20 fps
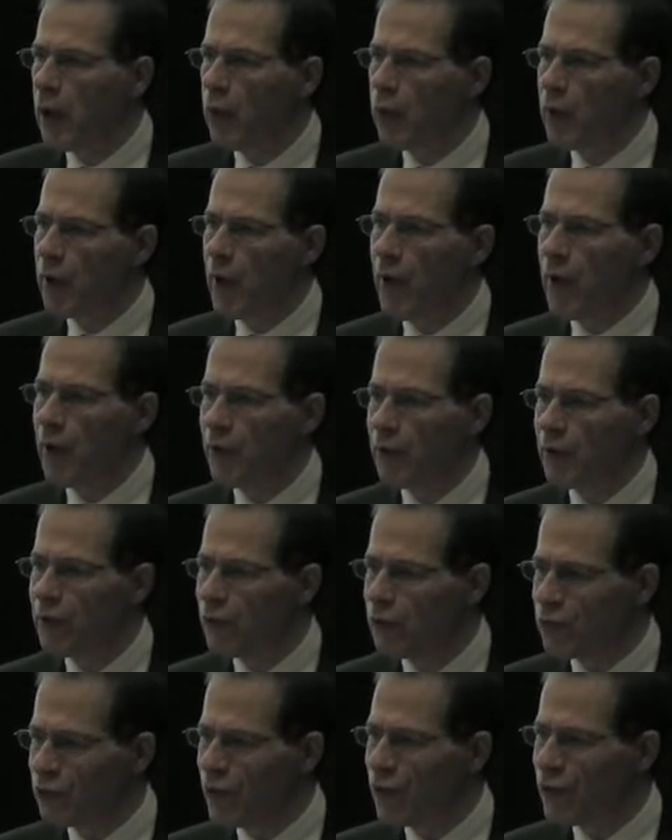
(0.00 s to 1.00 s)
we are,
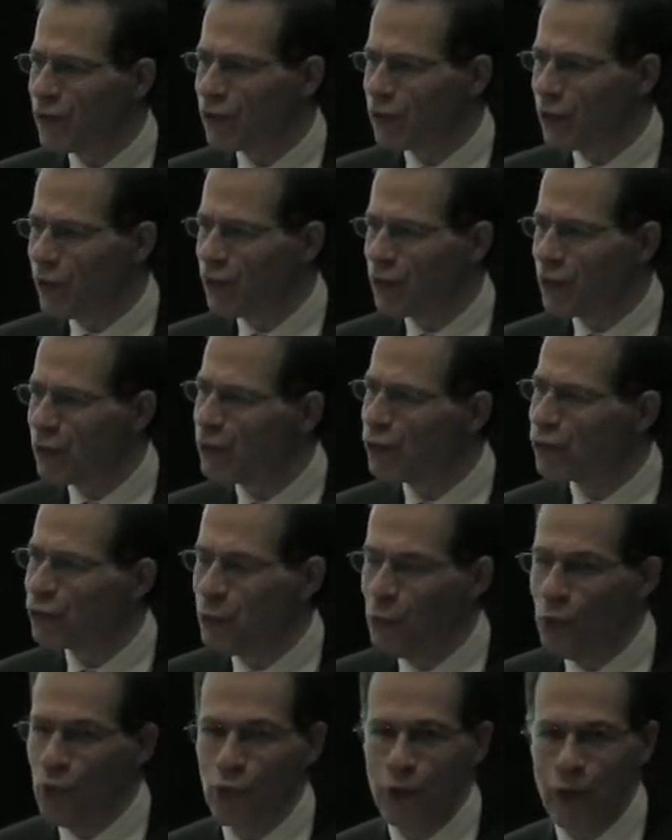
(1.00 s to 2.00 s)
in a sense, a very
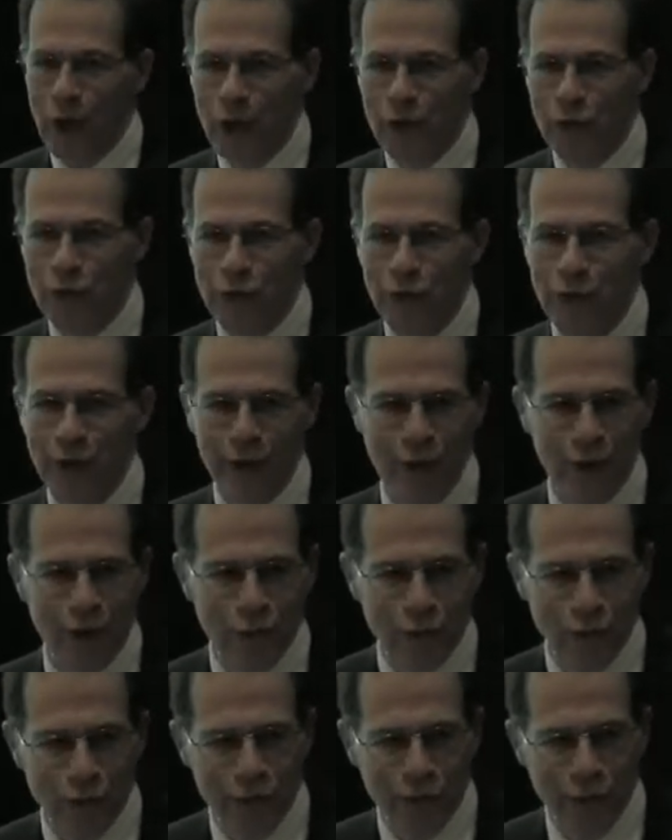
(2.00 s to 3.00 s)
small country, a
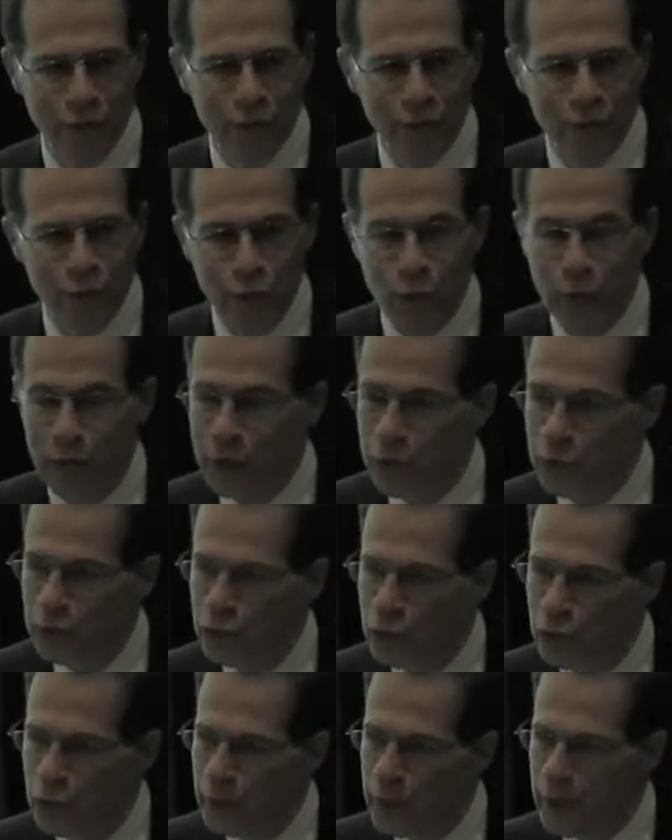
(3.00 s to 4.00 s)
country of
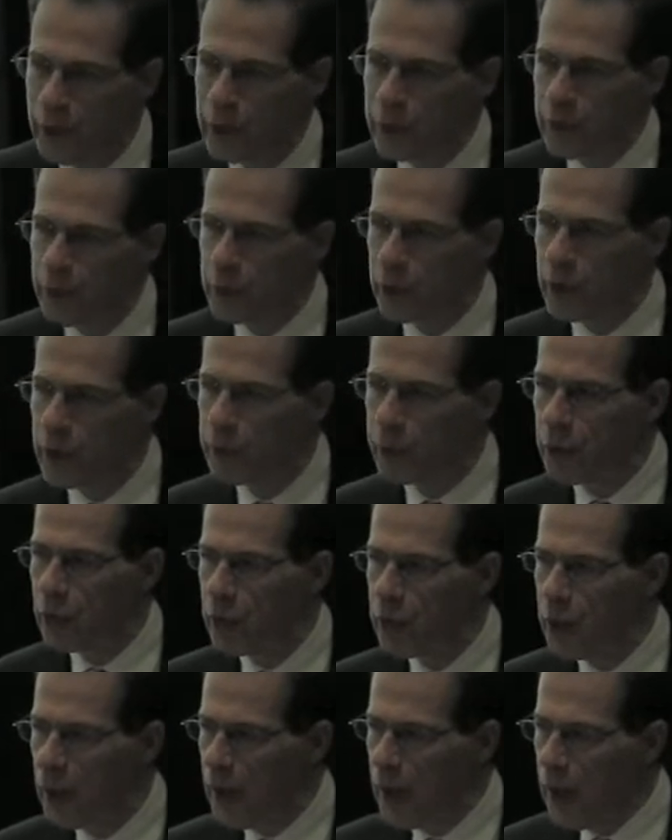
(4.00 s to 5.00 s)
22 million
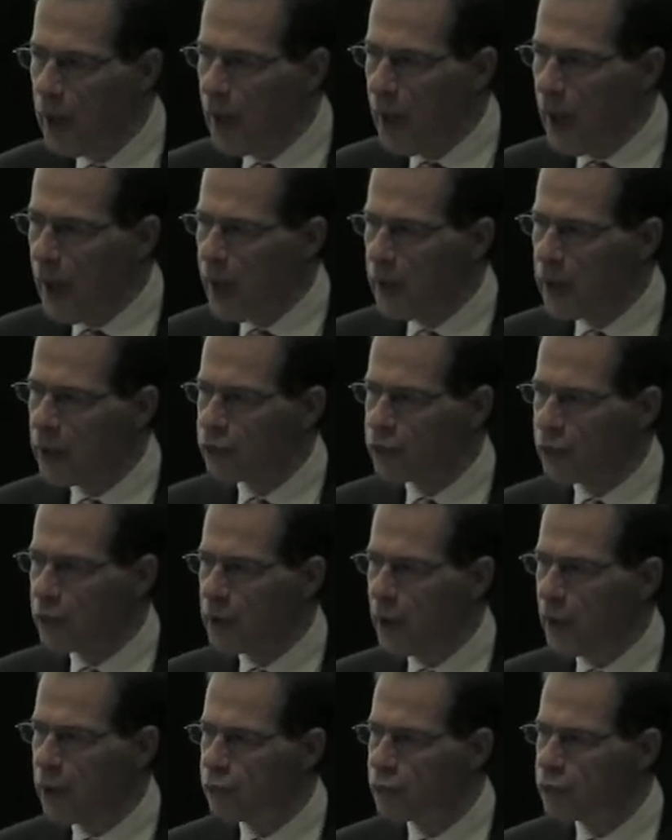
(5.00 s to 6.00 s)
people, and it's a
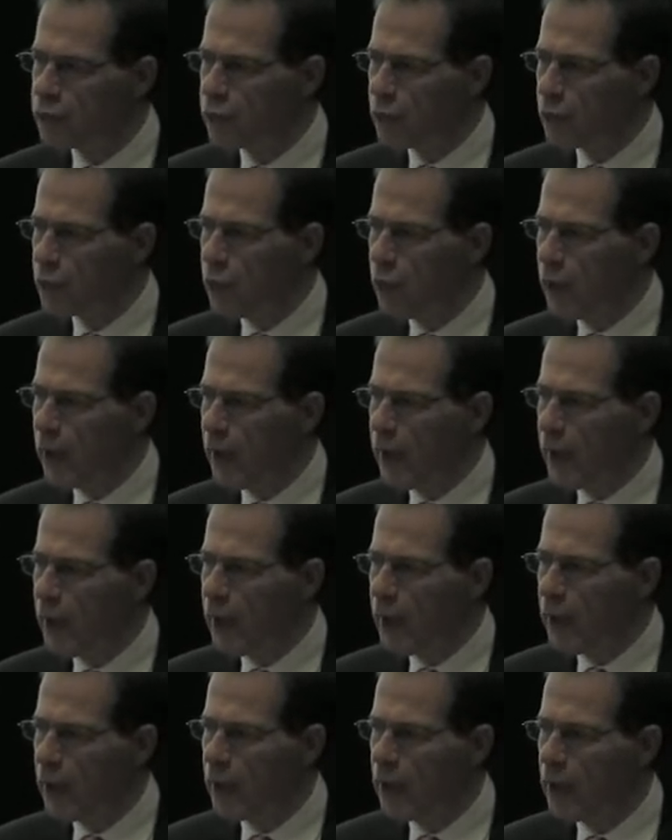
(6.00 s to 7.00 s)
country
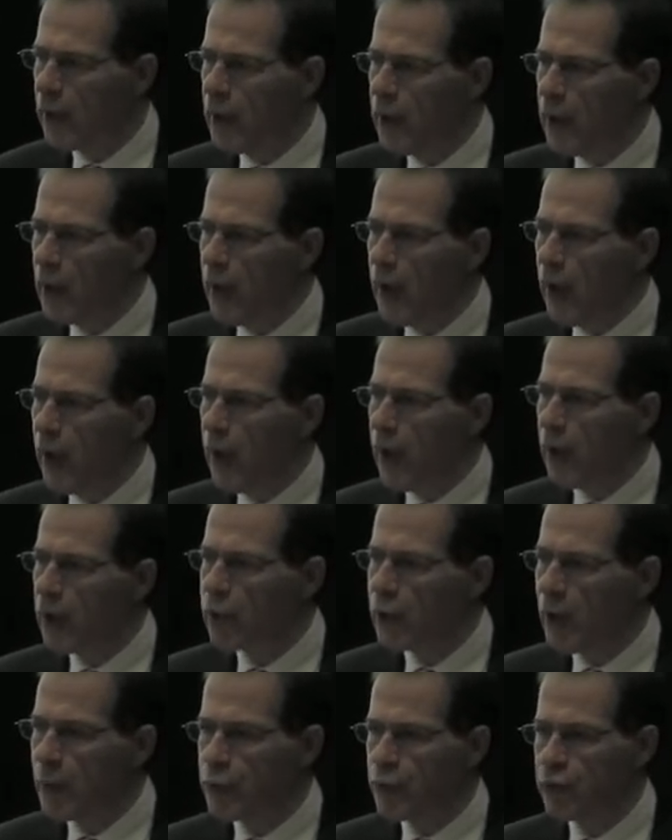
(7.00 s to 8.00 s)
where
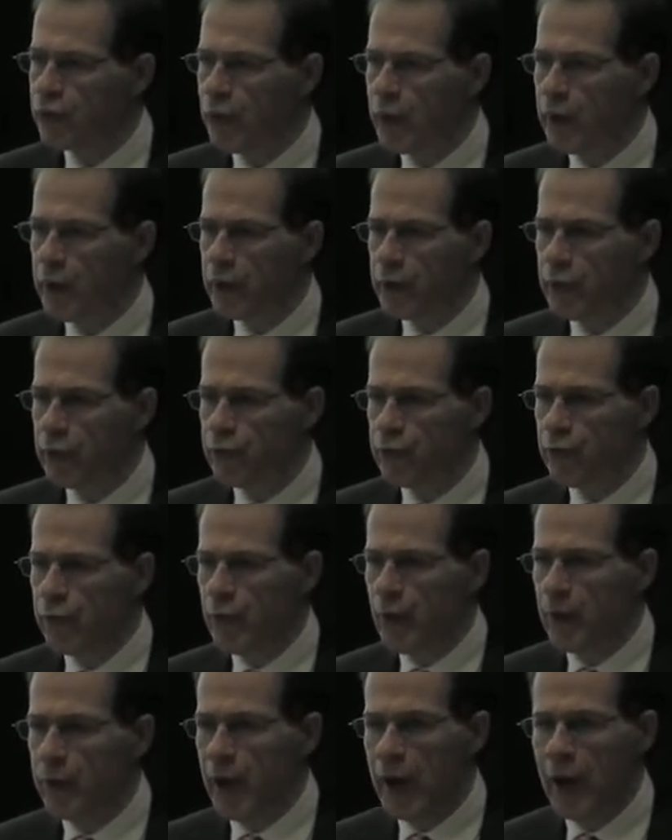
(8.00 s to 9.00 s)
our representatives
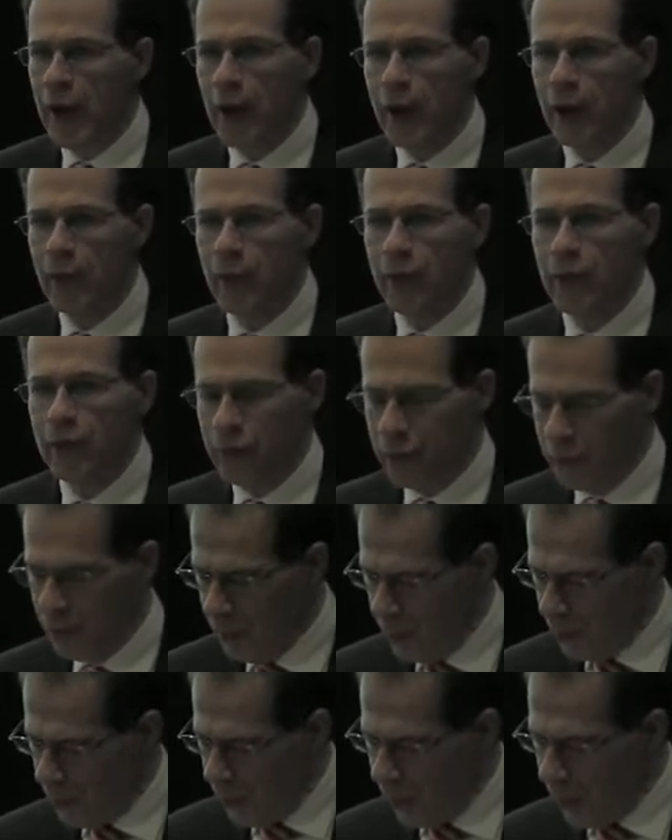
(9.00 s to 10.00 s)
in the Parliament
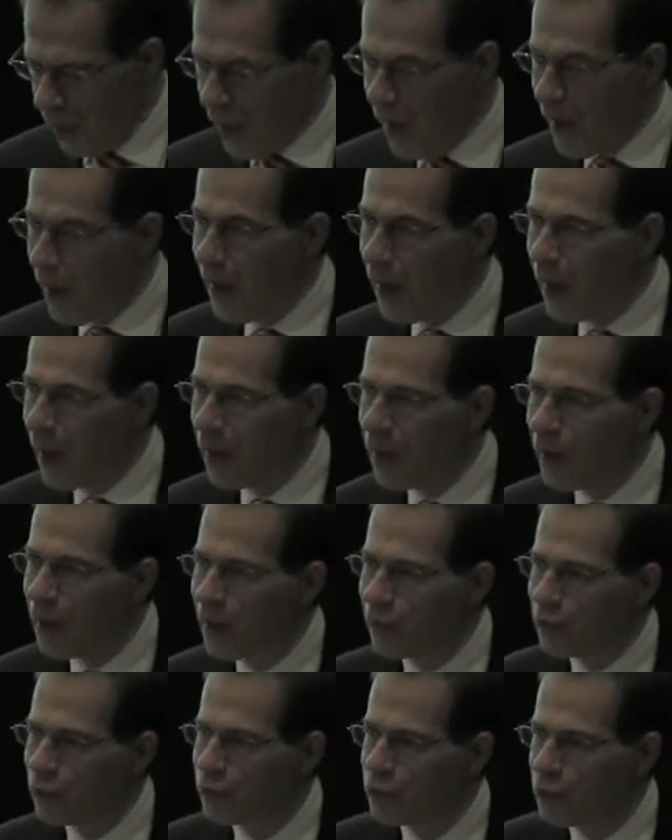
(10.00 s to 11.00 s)

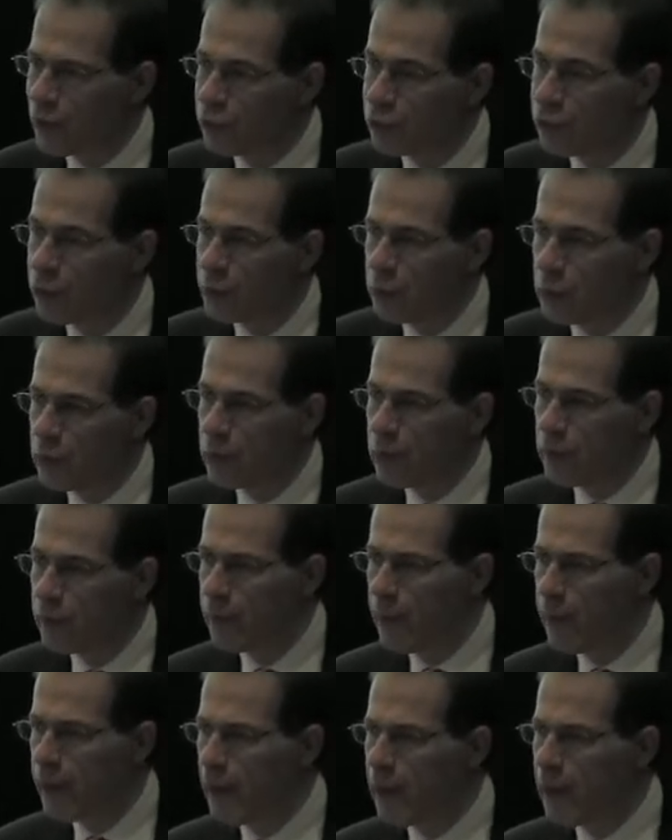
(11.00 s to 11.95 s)
are accessible.